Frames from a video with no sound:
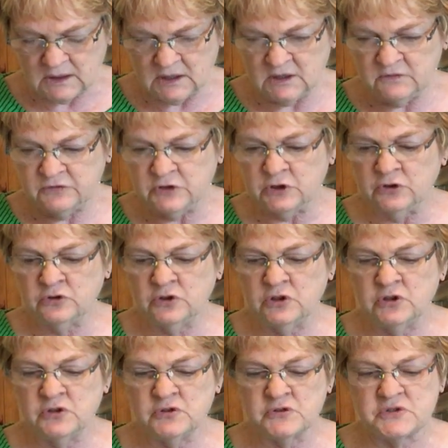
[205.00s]
If you
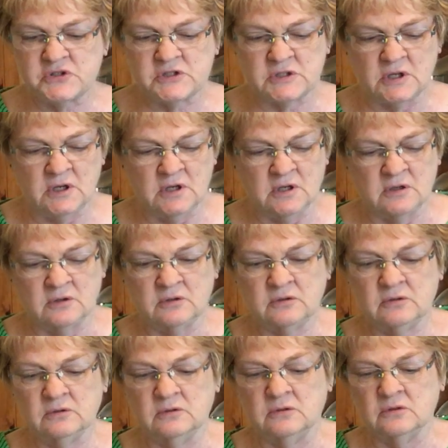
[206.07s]
use
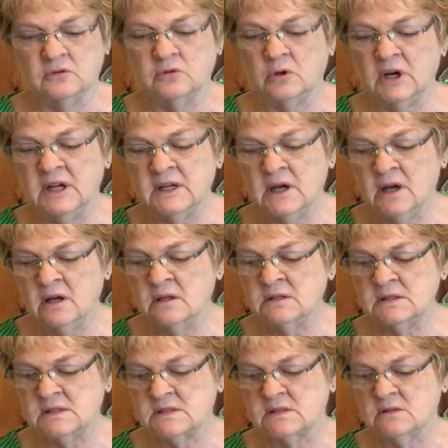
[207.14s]

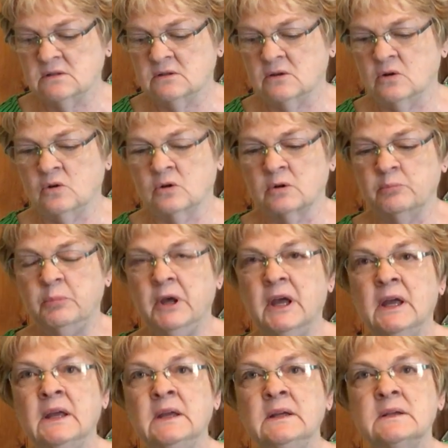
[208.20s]
crayons or
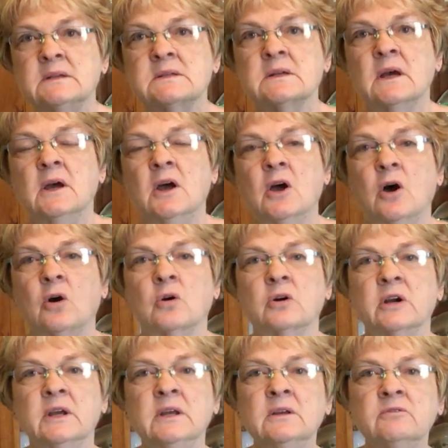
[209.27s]
paint,
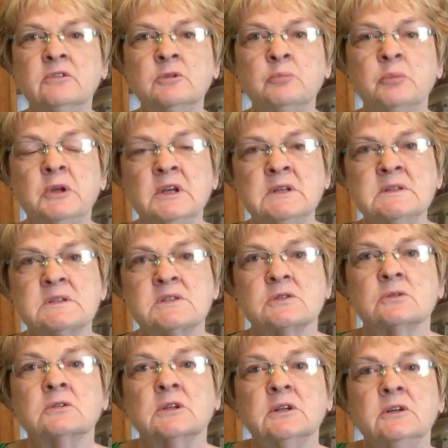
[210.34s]
or even
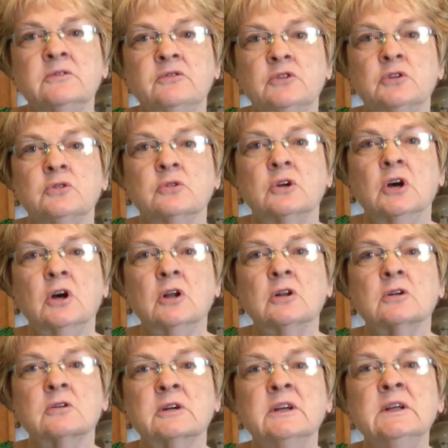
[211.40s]
pencil, if you
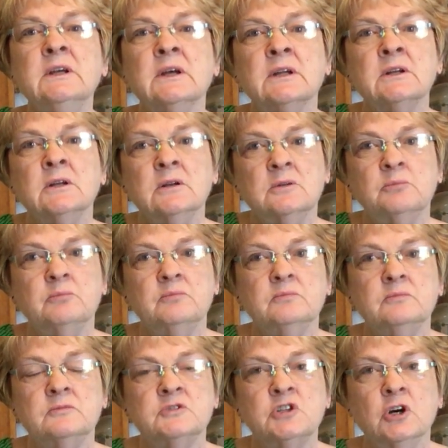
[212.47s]
color in
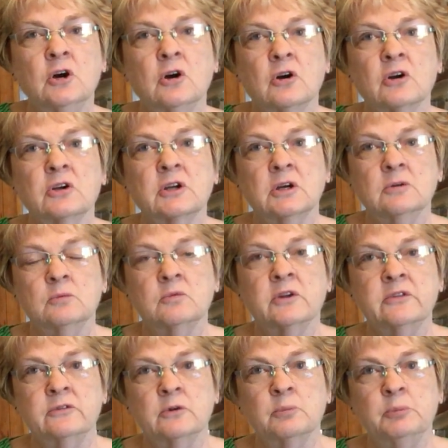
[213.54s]
dark
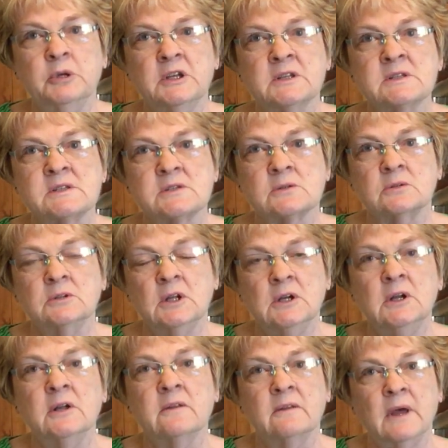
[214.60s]
with your pencil,
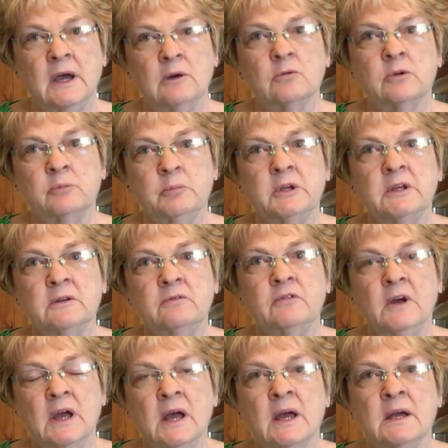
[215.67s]
that would be
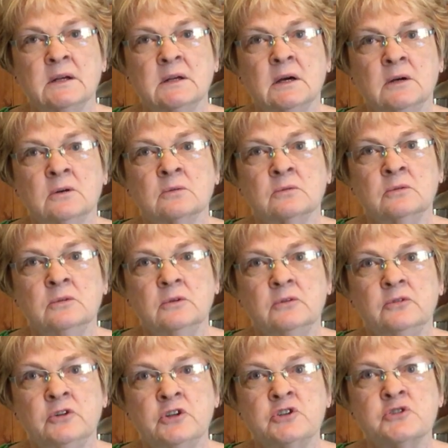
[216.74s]
fine on
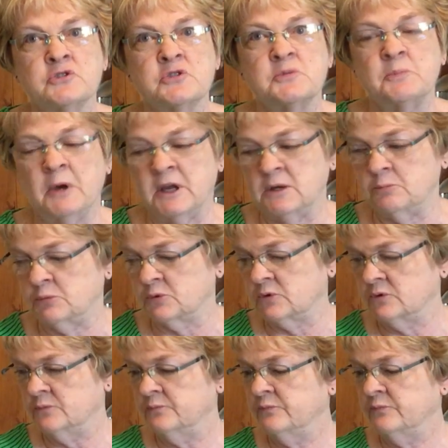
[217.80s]
newspaper.